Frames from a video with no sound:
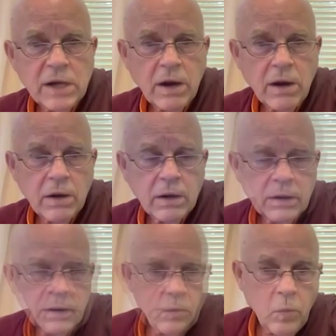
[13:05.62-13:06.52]
are
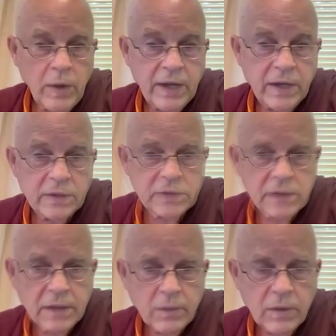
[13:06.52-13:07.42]
weeds.
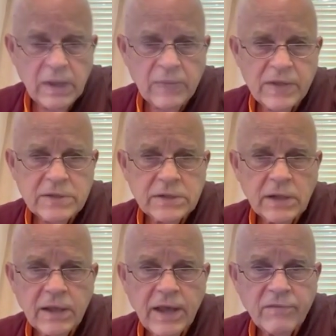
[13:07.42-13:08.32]
Well, they
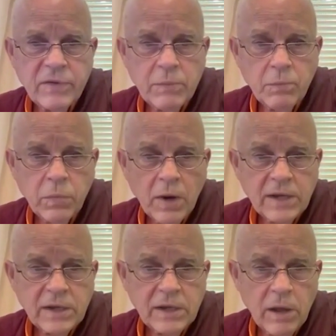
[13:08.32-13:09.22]
still have
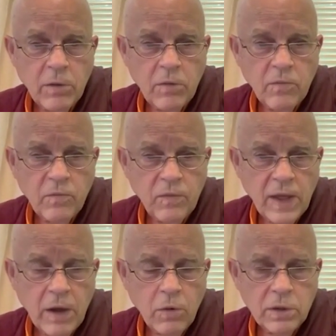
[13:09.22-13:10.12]
bright yellow
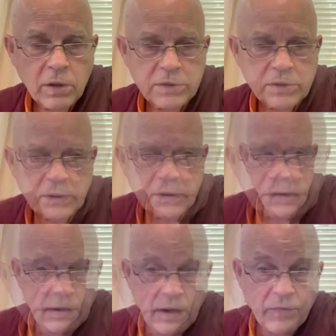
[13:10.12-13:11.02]
flowers.
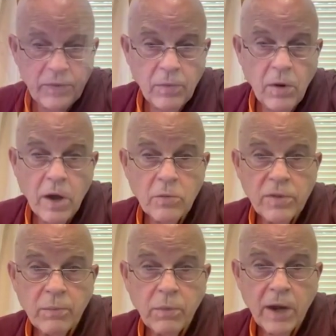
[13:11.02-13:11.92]
Nothing wrong
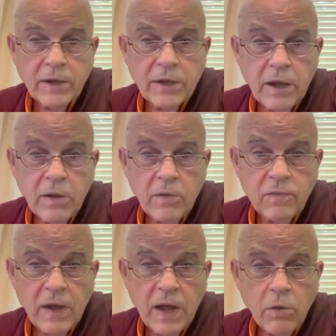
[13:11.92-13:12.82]
with a bright yellow
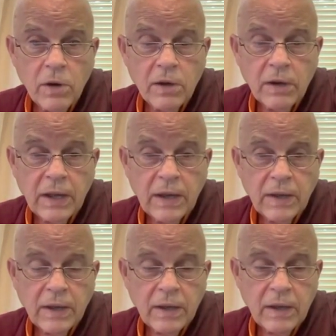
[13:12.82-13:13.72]
flower
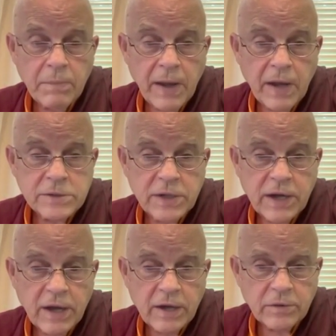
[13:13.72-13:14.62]
in a patch of
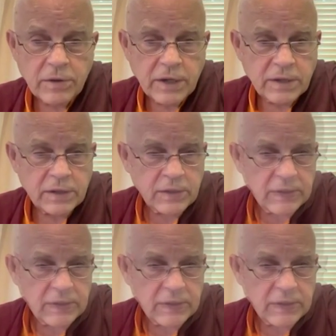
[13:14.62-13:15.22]
concrete.